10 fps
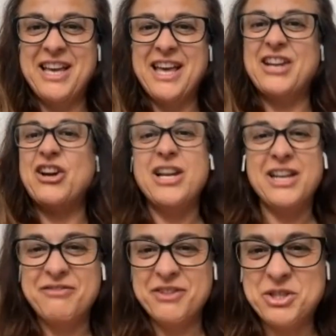And I
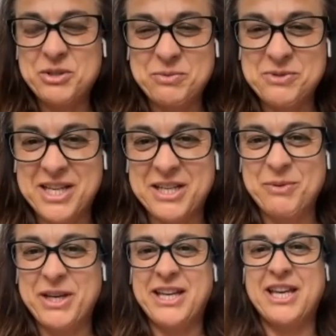love vegetables
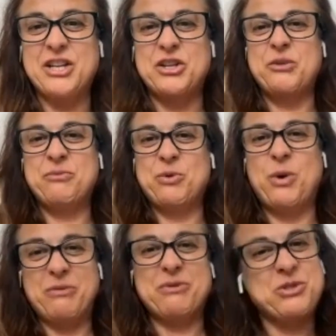anyway, and I know I'm
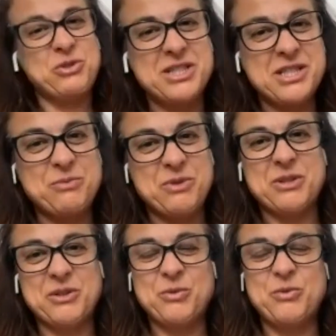quite restricted with
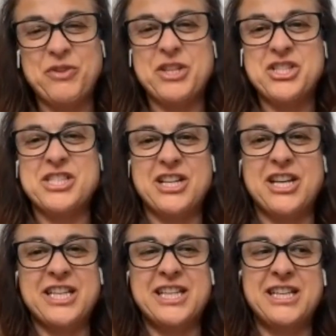the veggies that
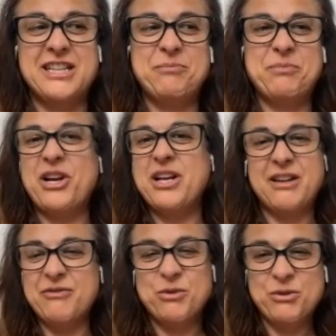I can eat, but I
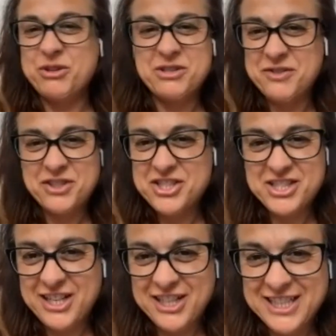love all those veggies
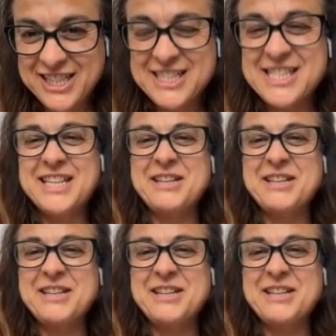that I can eat.